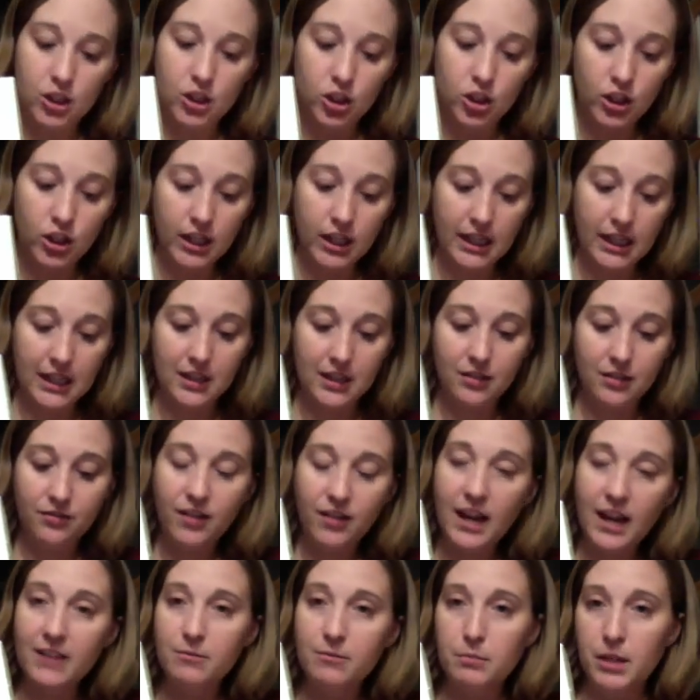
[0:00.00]
You get it in the
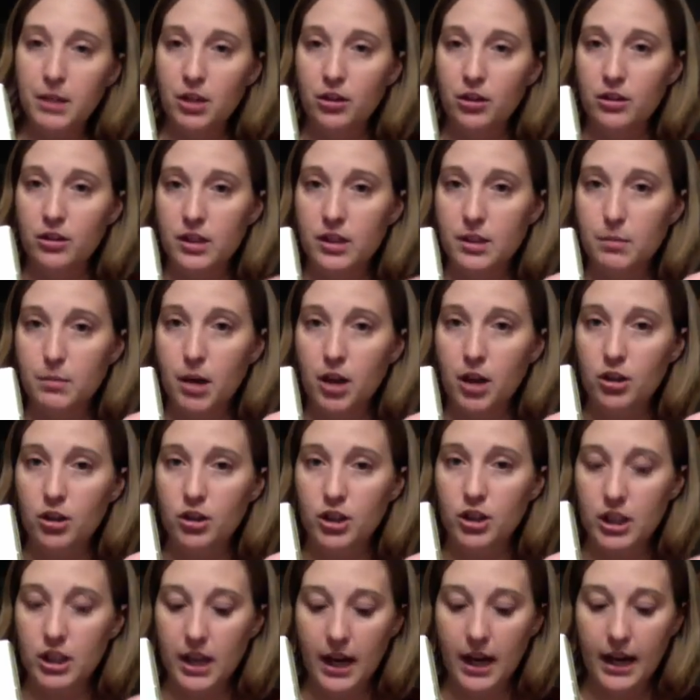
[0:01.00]
5 ml, the smaller
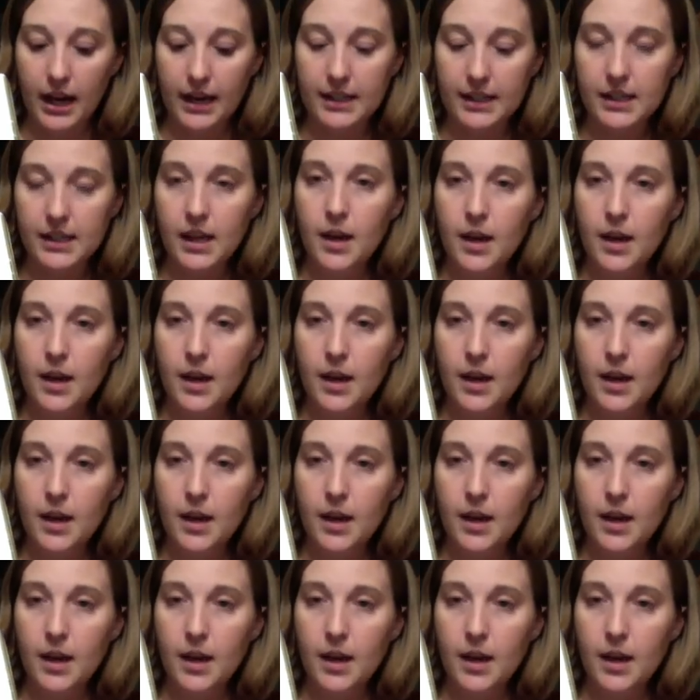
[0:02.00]
size,